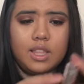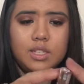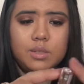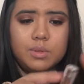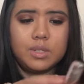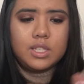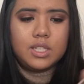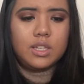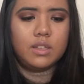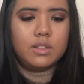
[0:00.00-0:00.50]
This
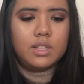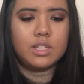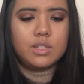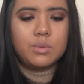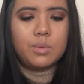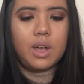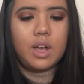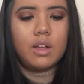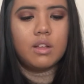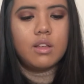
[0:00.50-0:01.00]
was sealed as
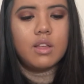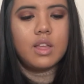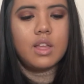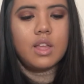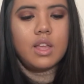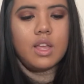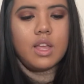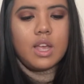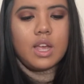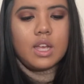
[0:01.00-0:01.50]
well.
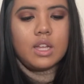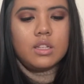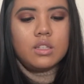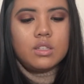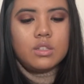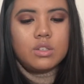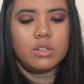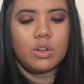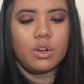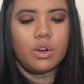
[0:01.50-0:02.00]

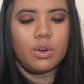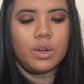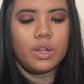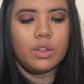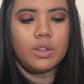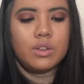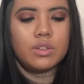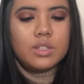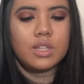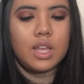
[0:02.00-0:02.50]
And so it
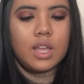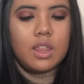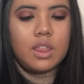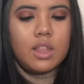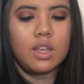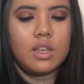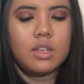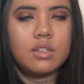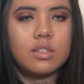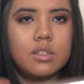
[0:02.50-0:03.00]
looks like
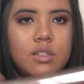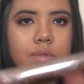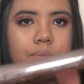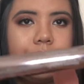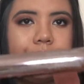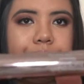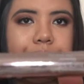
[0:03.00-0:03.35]
this.